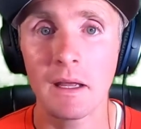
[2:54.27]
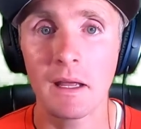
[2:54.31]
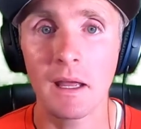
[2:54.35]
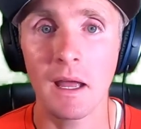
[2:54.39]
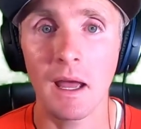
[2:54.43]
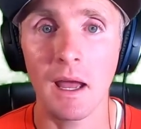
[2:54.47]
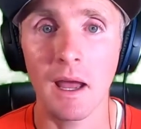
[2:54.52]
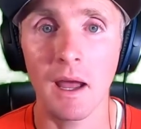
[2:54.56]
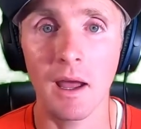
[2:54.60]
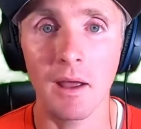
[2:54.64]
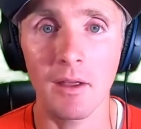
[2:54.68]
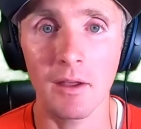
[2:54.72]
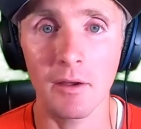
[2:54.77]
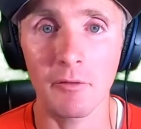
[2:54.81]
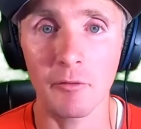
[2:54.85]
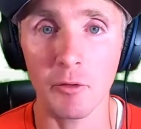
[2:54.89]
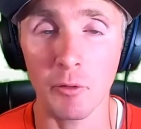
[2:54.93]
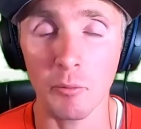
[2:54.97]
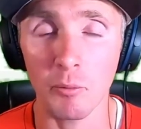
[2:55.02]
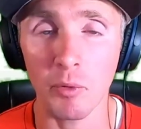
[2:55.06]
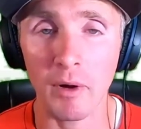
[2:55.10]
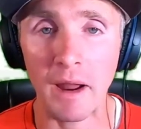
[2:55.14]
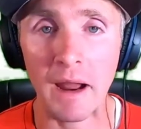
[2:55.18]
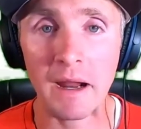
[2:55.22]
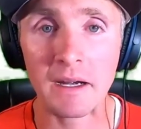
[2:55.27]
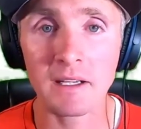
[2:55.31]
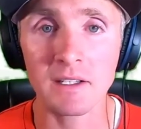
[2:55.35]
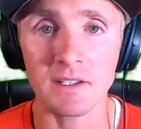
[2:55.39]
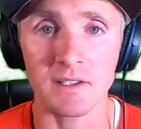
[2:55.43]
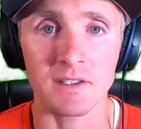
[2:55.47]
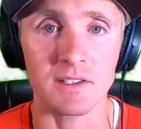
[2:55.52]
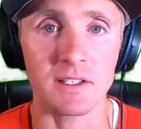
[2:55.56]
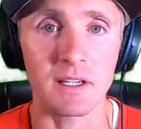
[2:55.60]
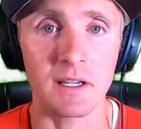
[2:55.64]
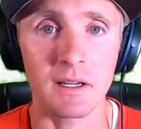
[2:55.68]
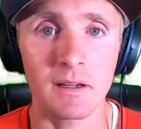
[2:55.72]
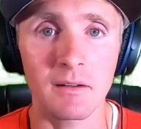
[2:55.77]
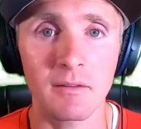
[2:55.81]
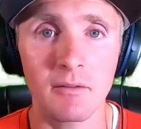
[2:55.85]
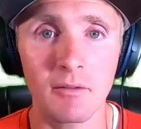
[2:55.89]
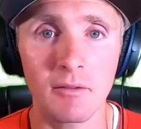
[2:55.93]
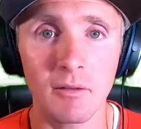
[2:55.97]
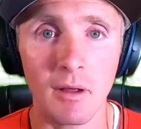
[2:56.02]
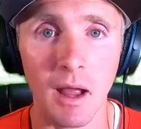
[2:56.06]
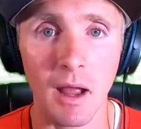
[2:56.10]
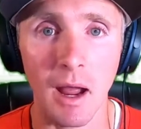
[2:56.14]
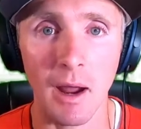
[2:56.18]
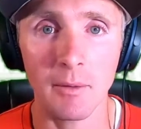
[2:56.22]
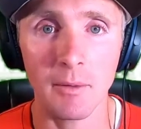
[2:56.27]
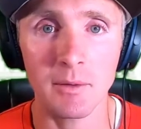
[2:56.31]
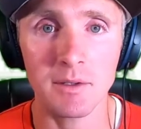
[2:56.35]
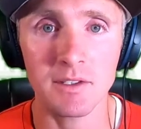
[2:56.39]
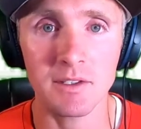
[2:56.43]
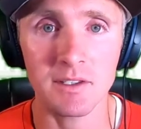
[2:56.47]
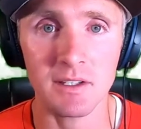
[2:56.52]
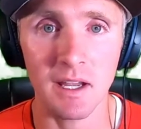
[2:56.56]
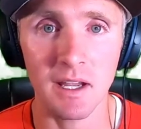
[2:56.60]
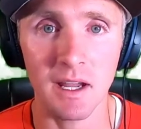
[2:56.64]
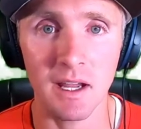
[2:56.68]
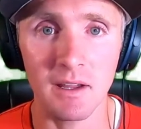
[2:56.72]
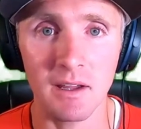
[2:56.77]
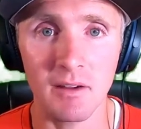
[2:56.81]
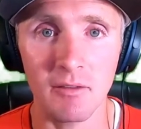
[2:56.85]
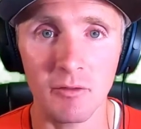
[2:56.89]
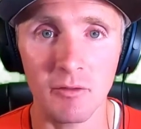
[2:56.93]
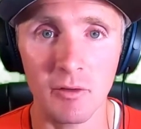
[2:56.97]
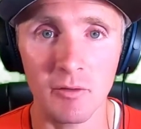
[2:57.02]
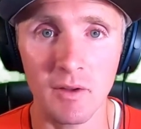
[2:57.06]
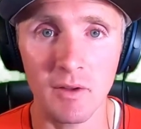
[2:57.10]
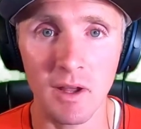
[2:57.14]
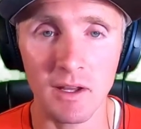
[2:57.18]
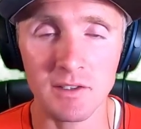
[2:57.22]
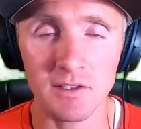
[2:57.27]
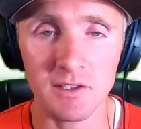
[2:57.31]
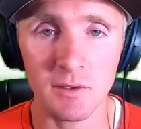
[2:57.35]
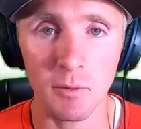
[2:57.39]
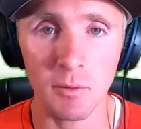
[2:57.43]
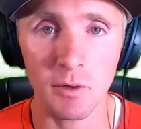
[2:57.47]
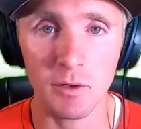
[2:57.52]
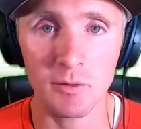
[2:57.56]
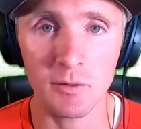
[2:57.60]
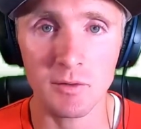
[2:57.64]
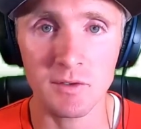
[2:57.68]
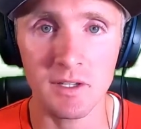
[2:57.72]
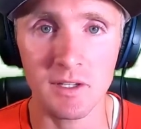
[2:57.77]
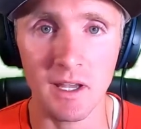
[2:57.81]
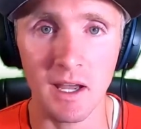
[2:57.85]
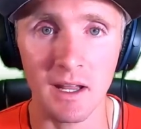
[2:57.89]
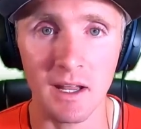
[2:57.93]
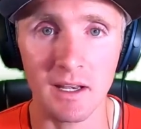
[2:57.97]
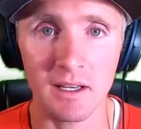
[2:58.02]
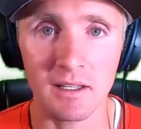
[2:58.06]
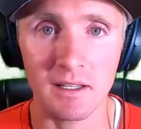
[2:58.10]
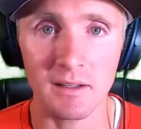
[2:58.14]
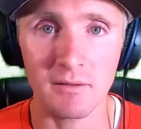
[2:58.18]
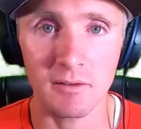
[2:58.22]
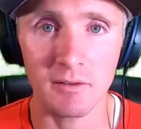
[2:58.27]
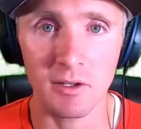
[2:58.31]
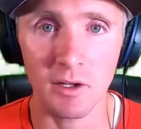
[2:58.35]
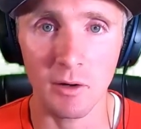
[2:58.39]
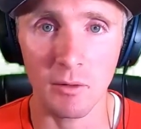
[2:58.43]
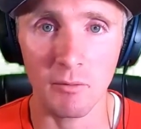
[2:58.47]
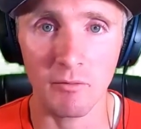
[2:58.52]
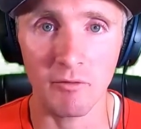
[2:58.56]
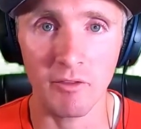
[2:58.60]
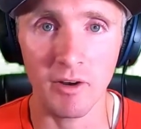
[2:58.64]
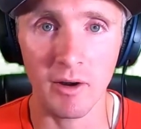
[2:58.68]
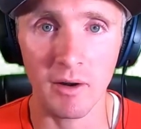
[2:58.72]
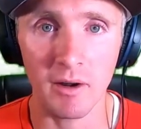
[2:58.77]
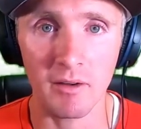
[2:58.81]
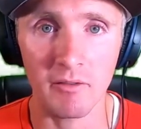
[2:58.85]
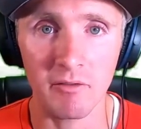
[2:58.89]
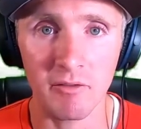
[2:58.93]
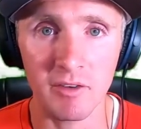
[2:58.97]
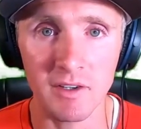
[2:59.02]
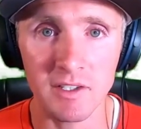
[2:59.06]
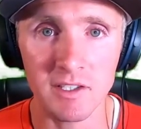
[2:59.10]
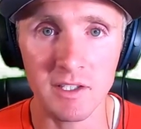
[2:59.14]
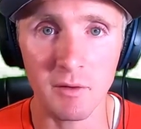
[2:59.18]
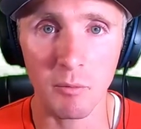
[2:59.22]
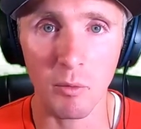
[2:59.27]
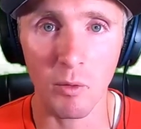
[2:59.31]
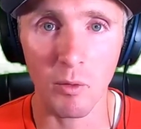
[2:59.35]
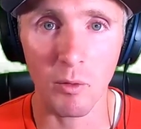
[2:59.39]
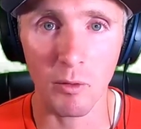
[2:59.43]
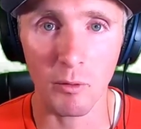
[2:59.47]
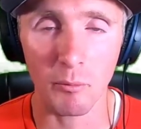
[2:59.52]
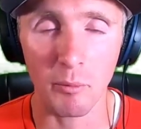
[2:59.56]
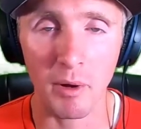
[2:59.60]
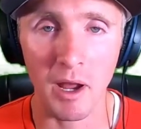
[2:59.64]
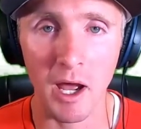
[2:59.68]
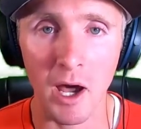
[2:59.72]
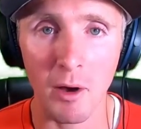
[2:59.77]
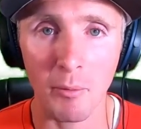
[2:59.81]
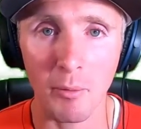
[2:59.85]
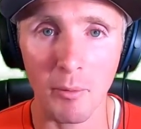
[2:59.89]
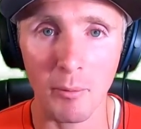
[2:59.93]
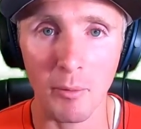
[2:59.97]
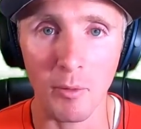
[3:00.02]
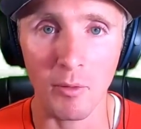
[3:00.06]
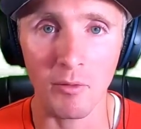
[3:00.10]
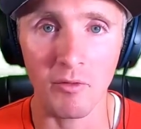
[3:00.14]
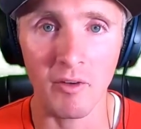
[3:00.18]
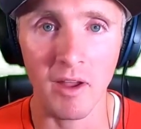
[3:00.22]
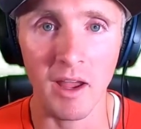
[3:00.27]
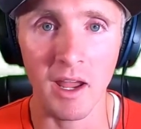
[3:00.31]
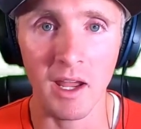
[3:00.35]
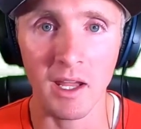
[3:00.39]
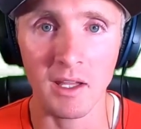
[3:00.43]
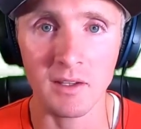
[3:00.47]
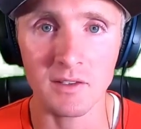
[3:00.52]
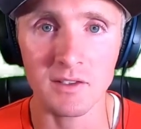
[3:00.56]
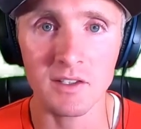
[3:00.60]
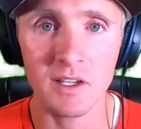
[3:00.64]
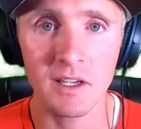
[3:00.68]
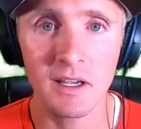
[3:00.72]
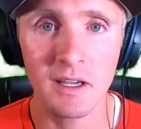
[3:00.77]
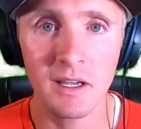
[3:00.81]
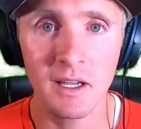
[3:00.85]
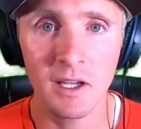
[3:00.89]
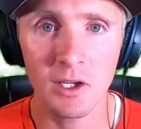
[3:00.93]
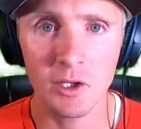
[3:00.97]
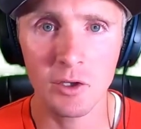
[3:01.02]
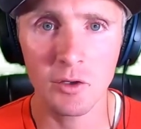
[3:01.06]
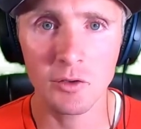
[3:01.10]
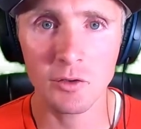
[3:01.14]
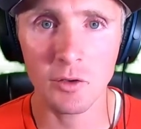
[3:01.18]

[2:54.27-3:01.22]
if you're practicing, I would say if you've got someone who's got, very visible or palpable veins, use